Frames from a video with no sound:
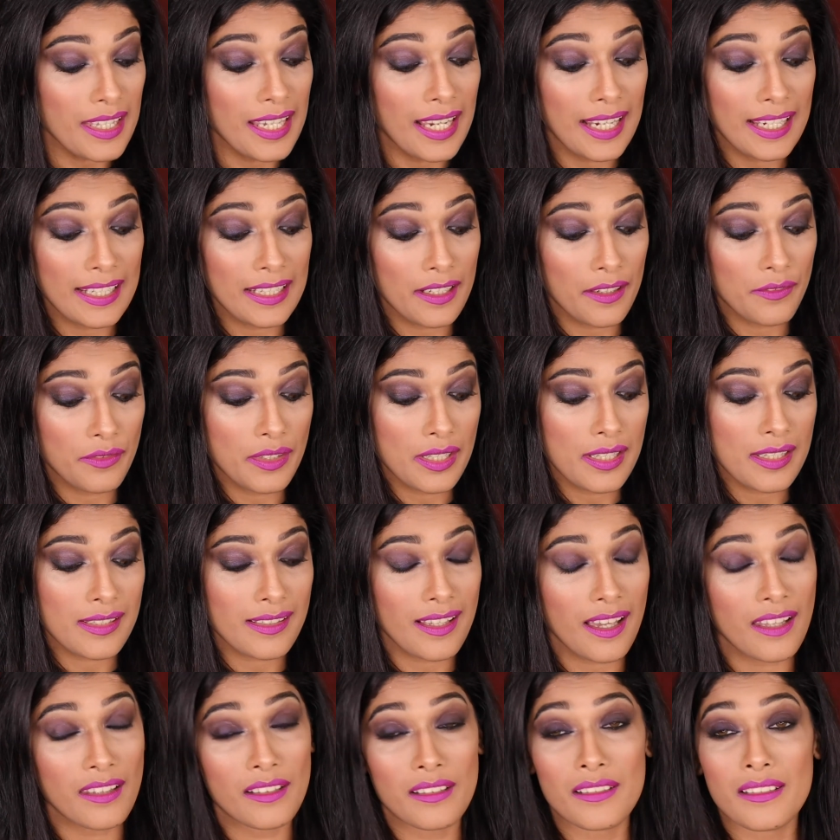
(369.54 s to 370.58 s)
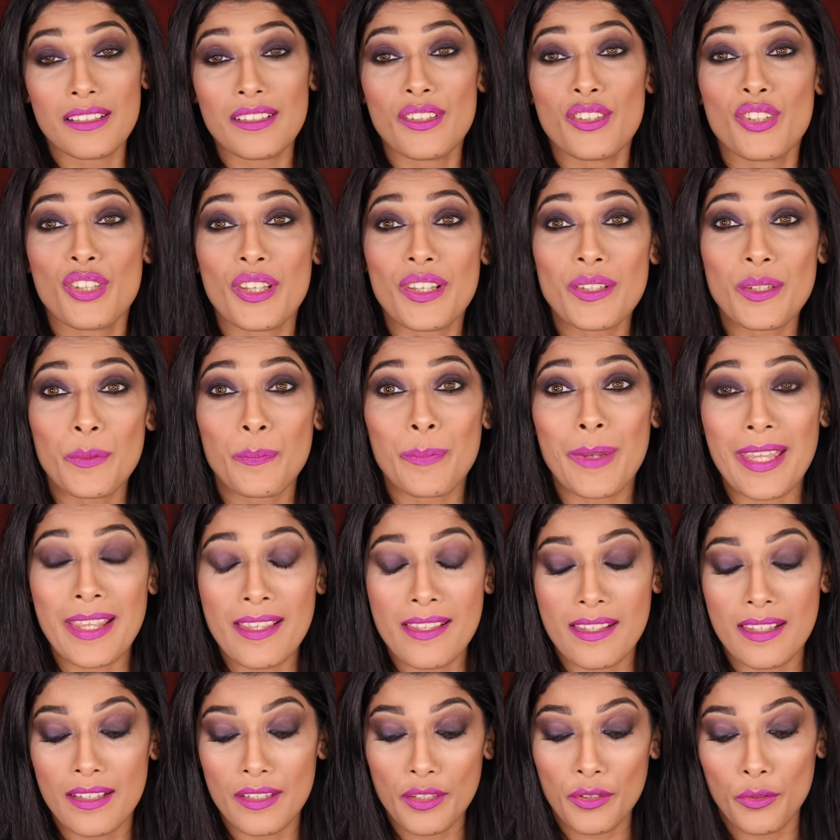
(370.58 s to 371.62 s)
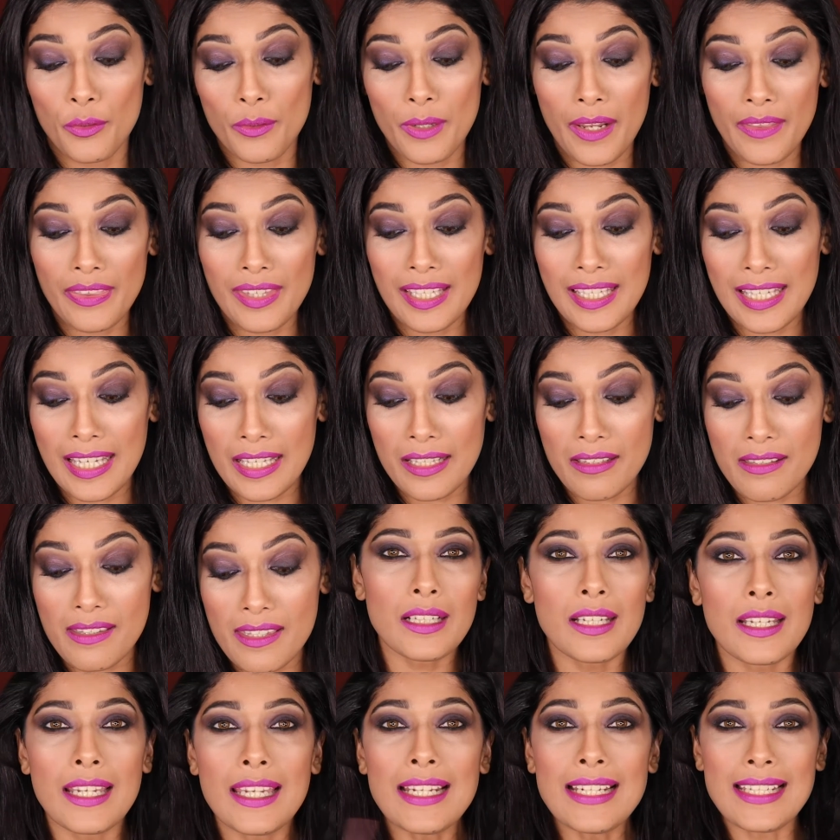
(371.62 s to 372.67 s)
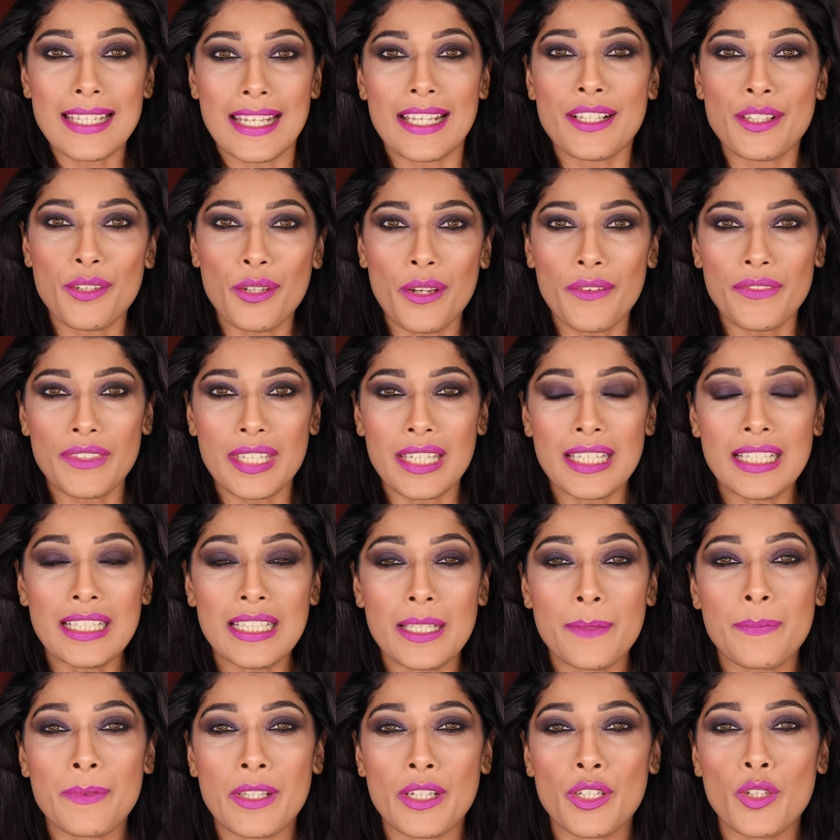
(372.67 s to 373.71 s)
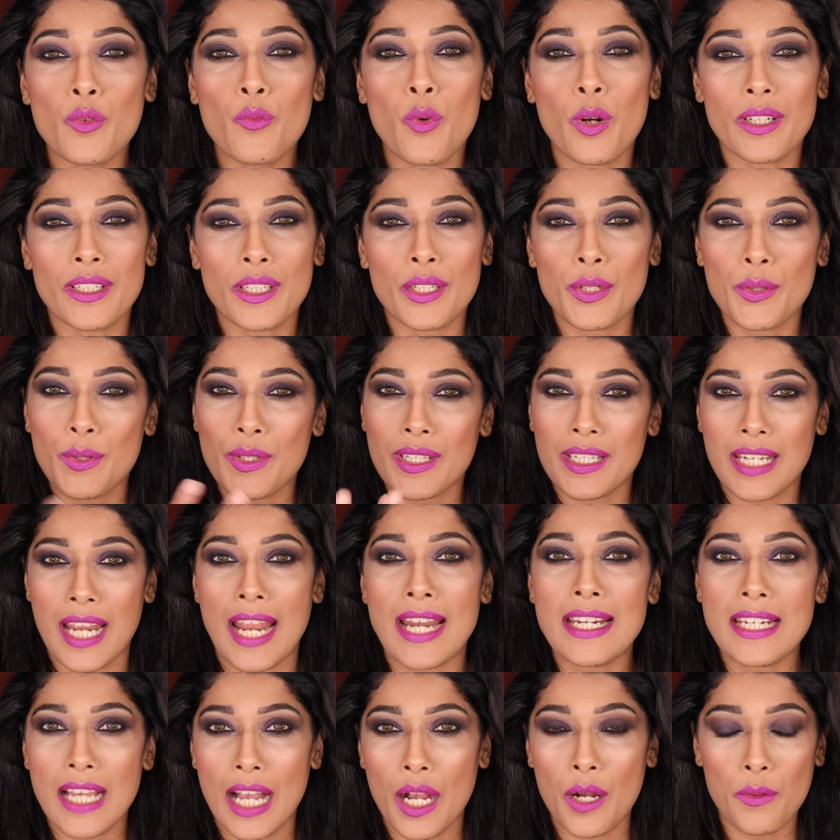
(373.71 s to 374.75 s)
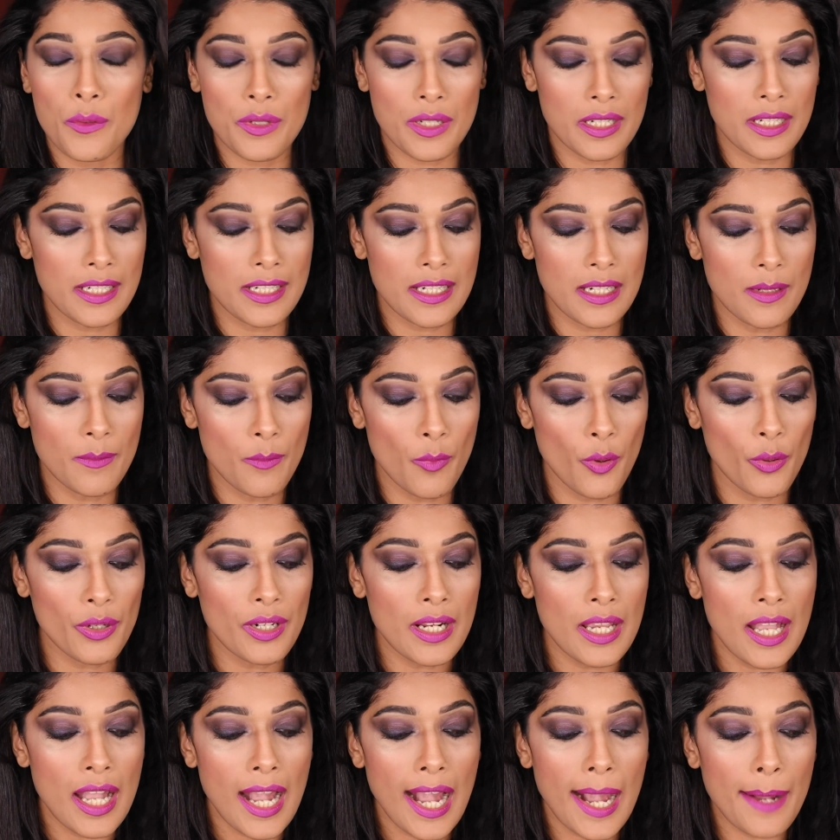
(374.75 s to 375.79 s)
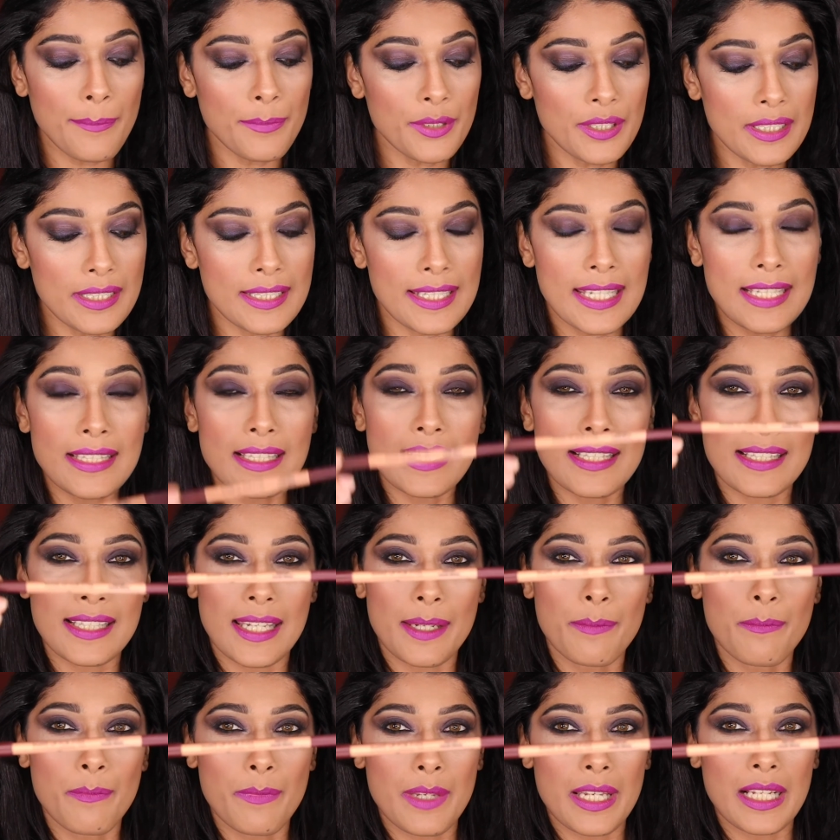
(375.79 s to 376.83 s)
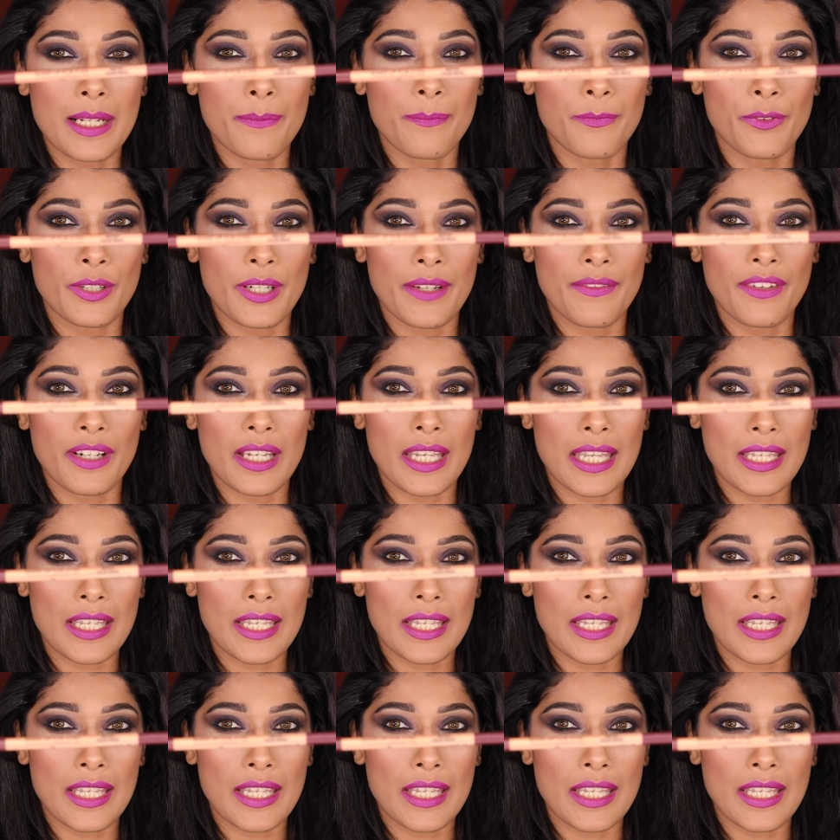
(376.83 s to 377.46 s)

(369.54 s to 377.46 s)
I love this color. It's just a pencil, you know, nothing else. In case you have thin lips and you want it to stand out a little more, I'm going to take the same Makeup Forever